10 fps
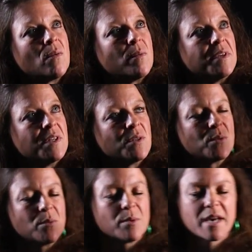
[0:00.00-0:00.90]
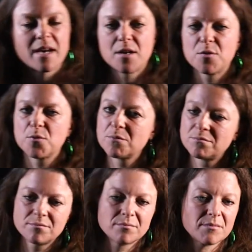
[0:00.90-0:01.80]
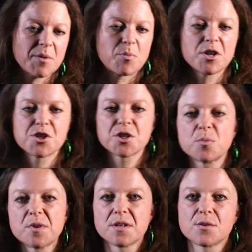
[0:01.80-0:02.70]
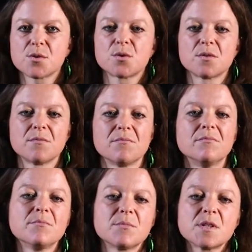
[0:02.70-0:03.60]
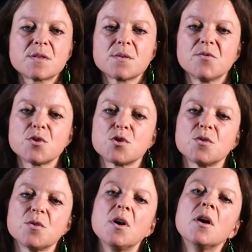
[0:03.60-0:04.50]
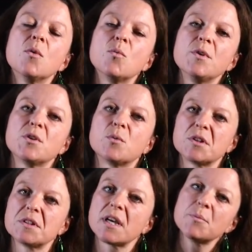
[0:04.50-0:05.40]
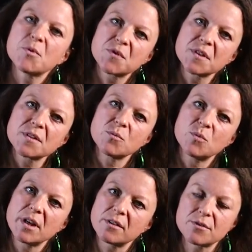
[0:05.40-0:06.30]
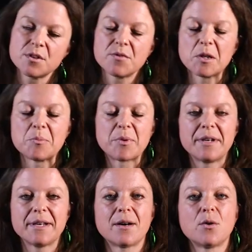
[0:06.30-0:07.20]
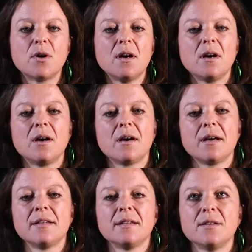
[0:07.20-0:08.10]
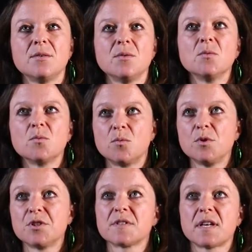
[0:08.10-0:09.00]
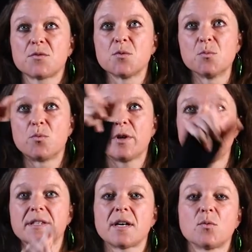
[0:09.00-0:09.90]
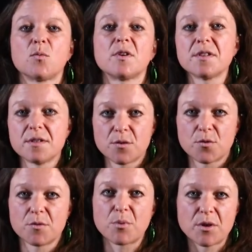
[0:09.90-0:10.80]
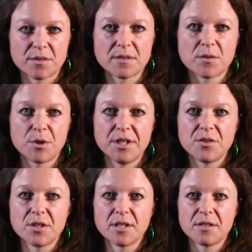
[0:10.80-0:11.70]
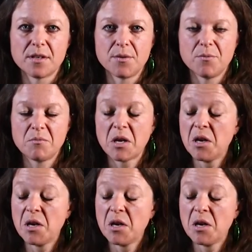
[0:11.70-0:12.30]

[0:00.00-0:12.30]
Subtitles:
We know we have a project with a certain system vision. We know what type of system we have to develop by now, and then we just have to break down what are the different parts that we need to get done.